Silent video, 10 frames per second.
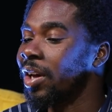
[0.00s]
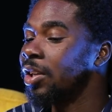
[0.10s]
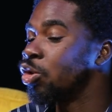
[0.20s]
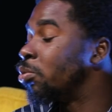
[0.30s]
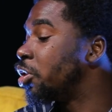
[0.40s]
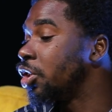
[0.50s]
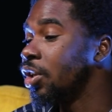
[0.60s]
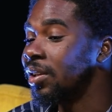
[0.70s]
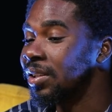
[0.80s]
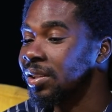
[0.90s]
Your kids could be
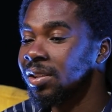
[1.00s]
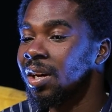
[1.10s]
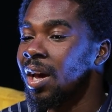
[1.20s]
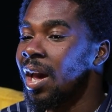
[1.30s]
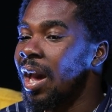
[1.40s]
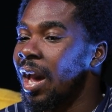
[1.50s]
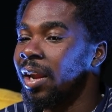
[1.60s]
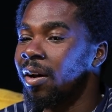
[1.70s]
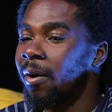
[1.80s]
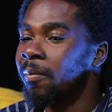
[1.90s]
geniuses.
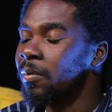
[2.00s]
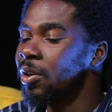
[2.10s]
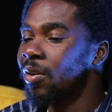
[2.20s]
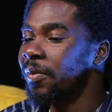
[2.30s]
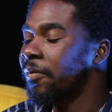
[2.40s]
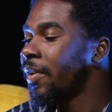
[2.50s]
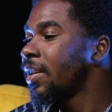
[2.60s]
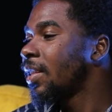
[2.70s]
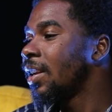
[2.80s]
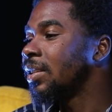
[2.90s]
And, you know, the
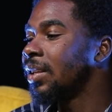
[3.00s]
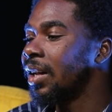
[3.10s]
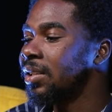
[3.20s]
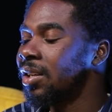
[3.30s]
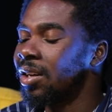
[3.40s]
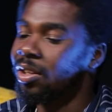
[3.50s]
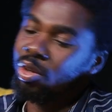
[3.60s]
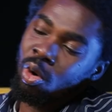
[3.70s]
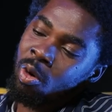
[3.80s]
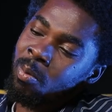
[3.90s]
funny thing is that
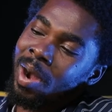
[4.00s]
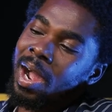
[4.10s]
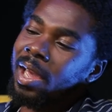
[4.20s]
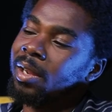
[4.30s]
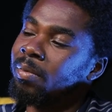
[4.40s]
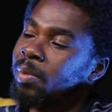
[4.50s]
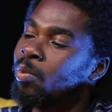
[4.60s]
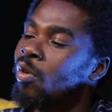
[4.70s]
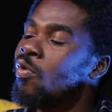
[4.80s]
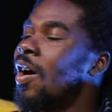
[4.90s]
you look back and
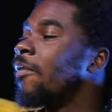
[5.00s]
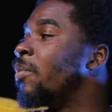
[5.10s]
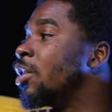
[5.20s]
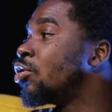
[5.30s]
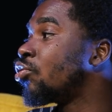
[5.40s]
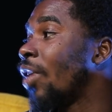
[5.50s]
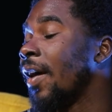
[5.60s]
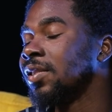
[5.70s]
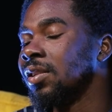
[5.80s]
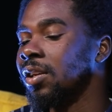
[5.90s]
people who have made
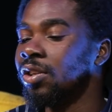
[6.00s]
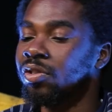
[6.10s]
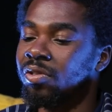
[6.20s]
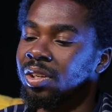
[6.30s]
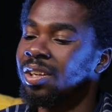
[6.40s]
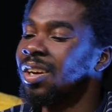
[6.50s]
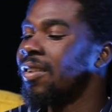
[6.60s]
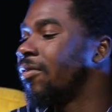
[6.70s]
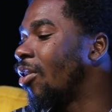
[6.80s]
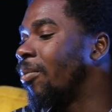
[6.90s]
strides in history,
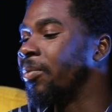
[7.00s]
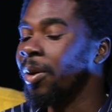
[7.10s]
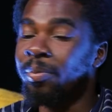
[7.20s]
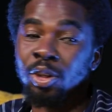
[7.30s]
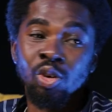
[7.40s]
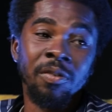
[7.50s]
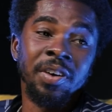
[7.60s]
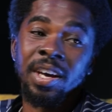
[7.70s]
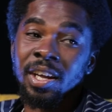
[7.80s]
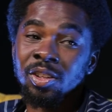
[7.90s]
from the
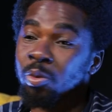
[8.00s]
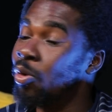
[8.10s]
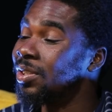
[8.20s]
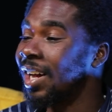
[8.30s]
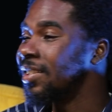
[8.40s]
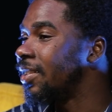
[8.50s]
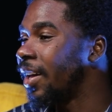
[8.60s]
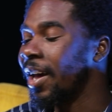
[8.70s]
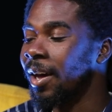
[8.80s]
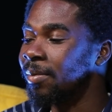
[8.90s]
Beethoven's, Mozart's,
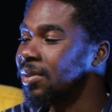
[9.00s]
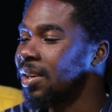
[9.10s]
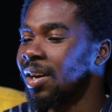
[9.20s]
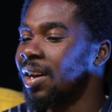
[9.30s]
dance,